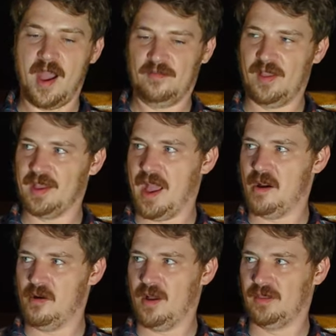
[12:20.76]
kind of like
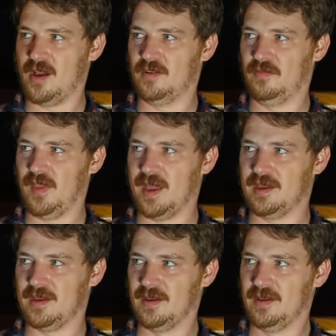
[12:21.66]
how a lot of
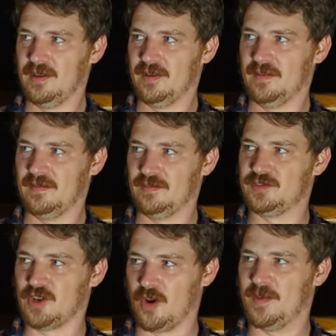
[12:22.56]
like
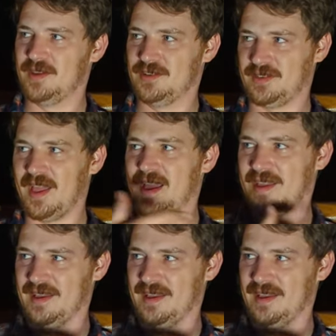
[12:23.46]
Germans Germans like